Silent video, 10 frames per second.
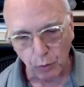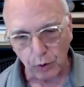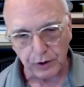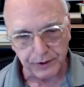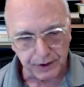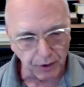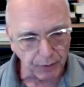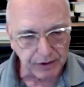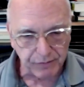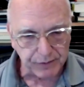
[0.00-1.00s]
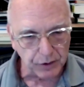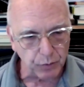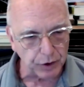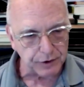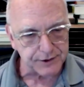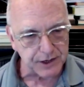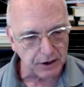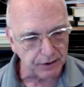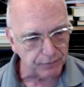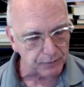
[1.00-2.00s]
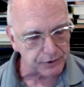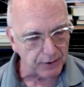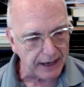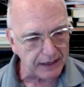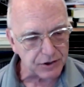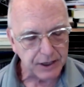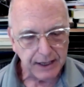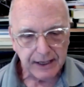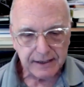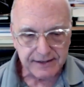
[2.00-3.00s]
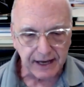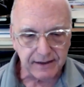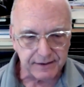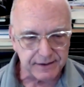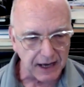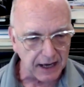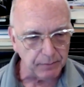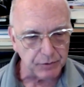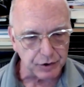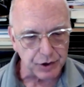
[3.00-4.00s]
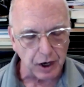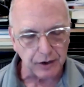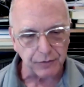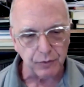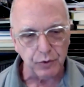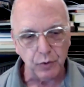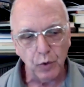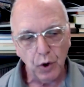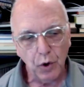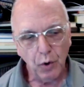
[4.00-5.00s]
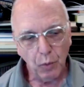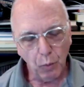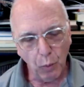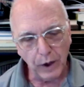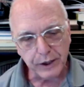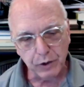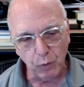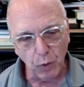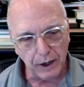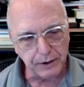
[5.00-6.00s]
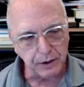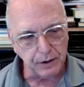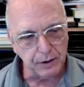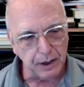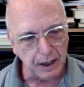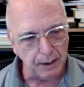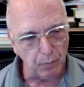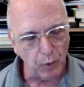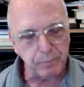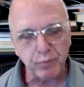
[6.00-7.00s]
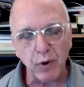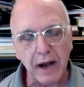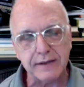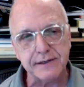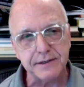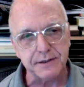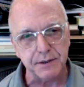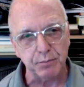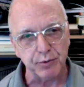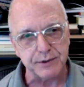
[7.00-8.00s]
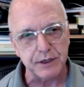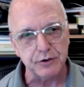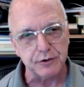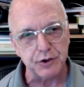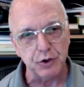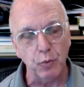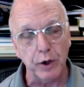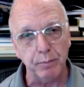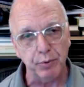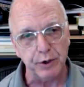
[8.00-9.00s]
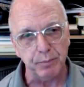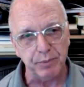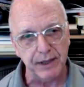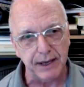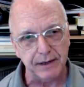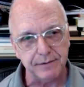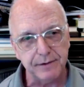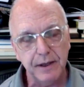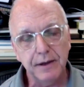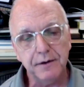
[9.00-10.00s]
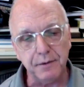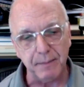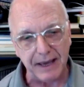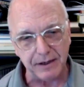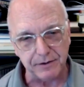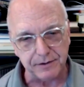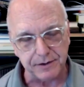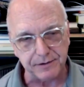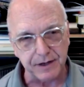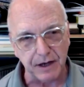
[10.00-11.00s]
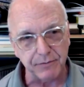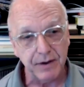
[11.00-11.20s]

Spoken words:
world, in a greenfield where you're starting from scratch, take the time to talk through what do you want, what processes and procedures do you want to put in place to manage this stuff?